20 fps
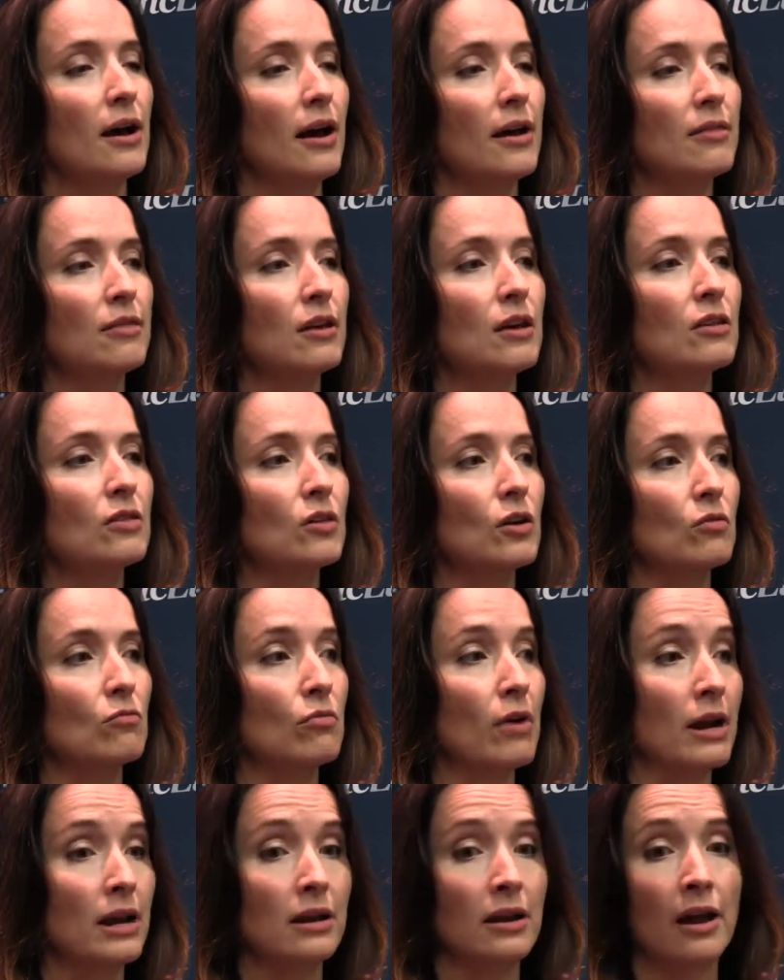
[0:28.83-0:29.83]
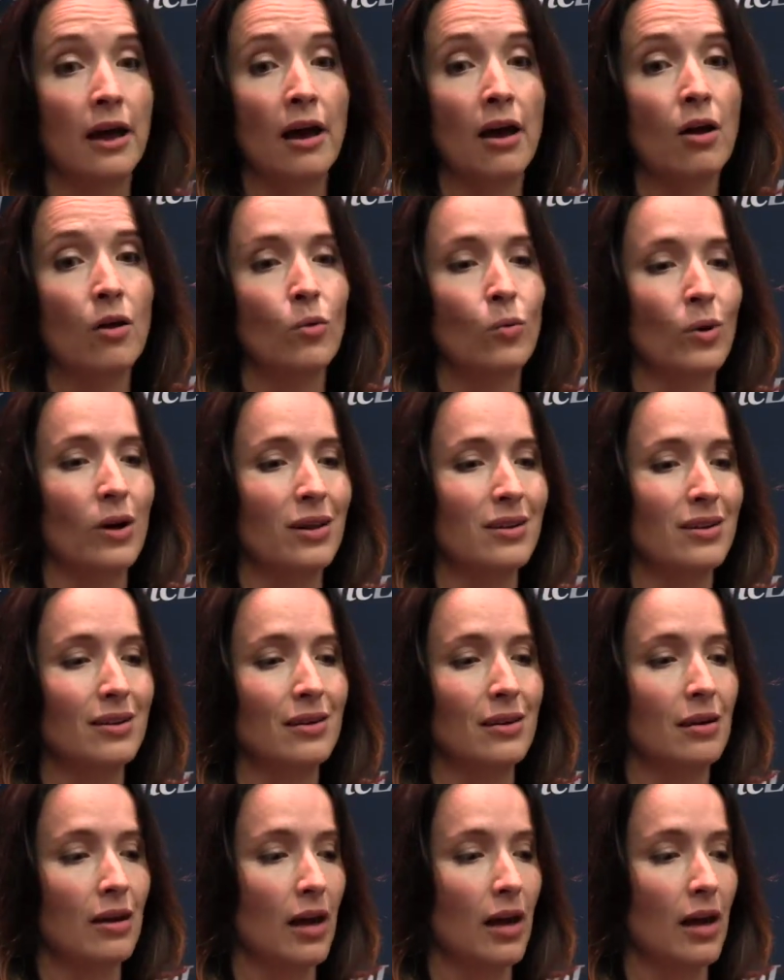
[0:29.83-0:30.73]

I think that right now what